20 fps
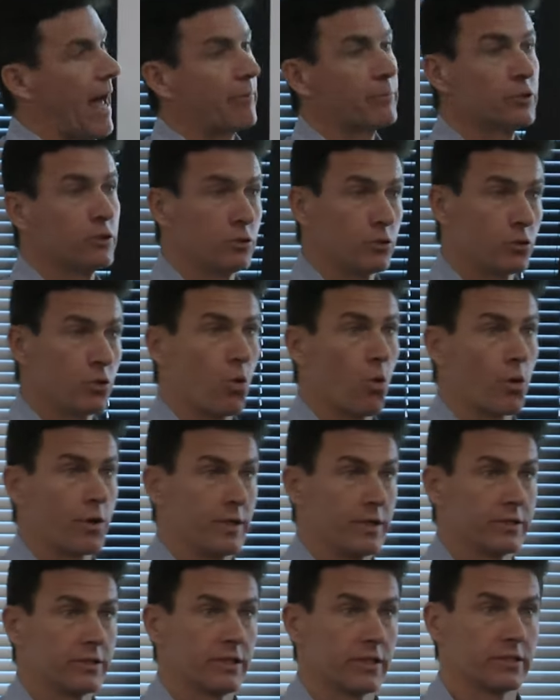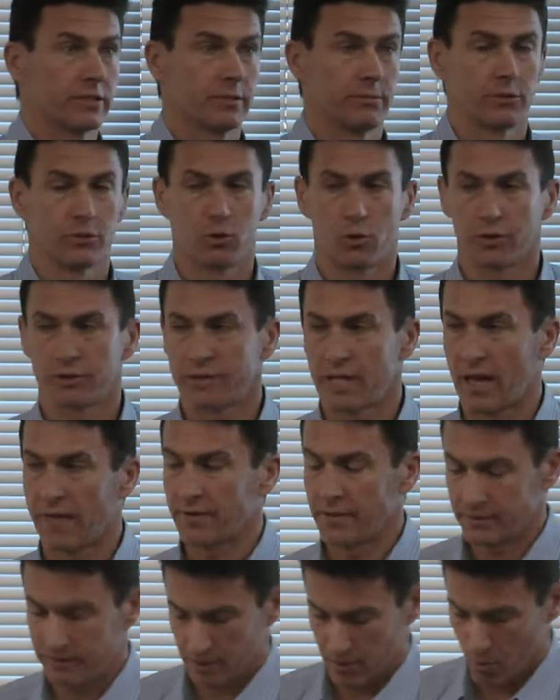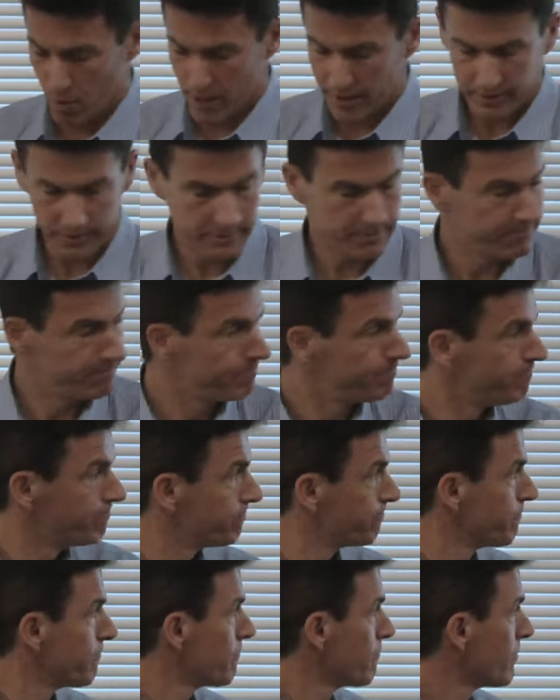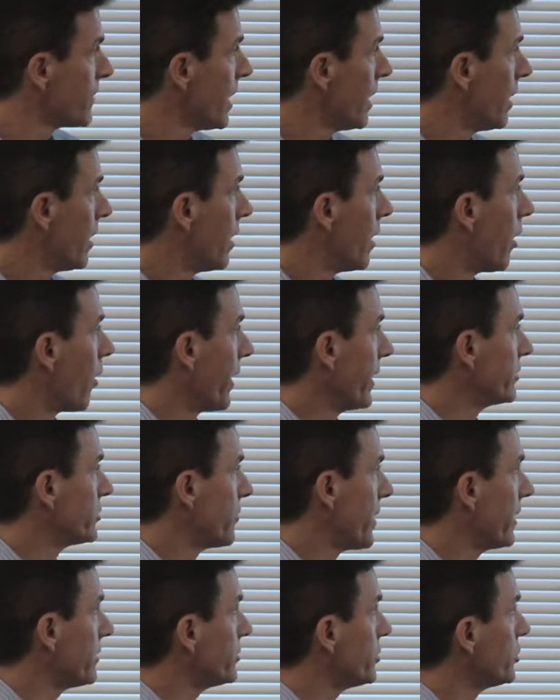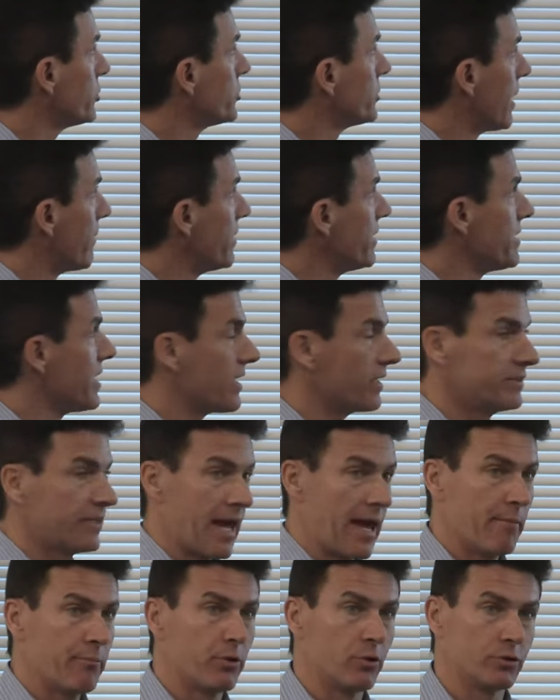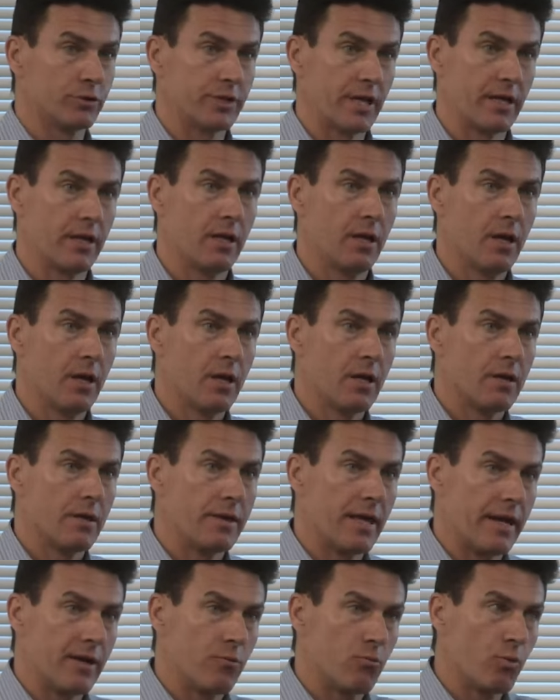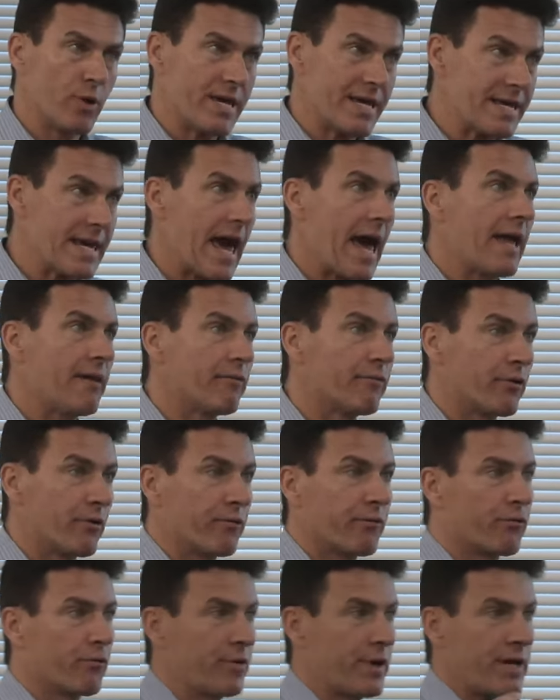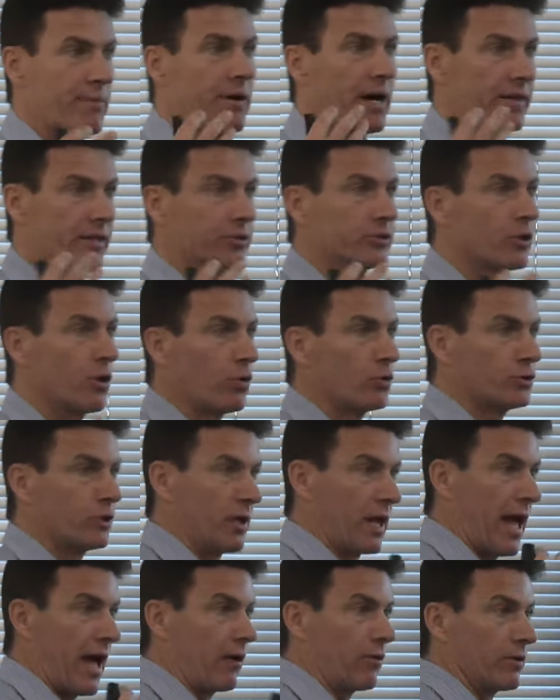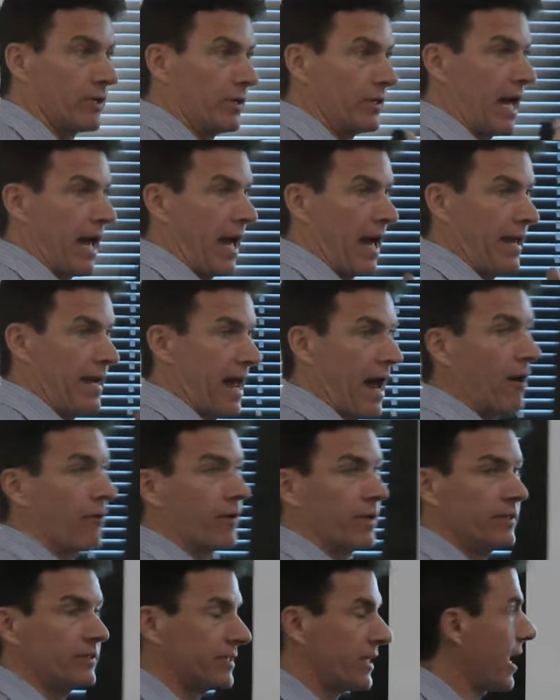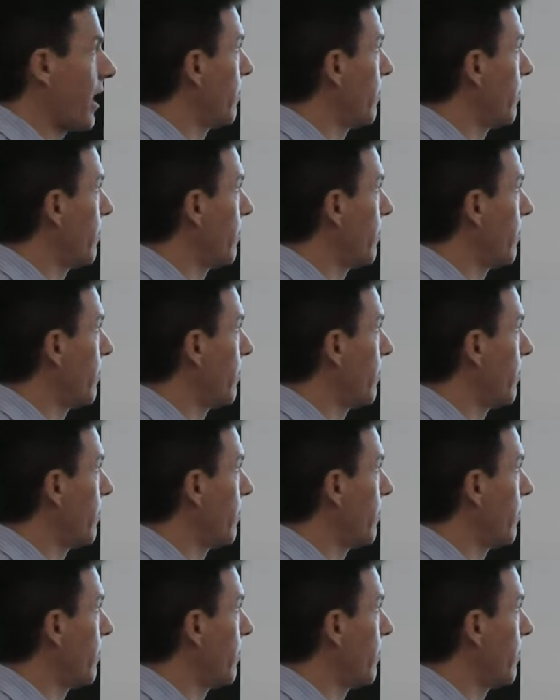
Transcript: absolute coordinate systems, north, south, east, and west. All right, so that's just some of the examples that, that we get for free by this cultural inheritance that